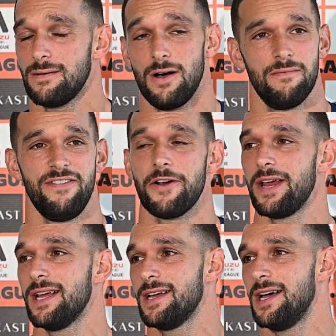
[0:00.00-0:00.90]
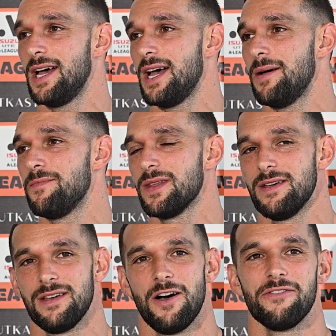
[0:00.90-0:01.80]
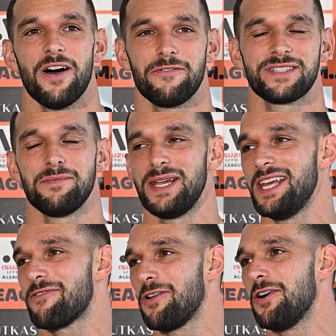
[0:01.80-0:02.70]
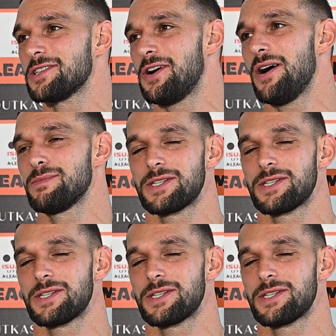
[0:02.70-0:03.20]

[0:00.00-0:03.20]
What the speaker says: Oh, very. I've obviously been here for a long time,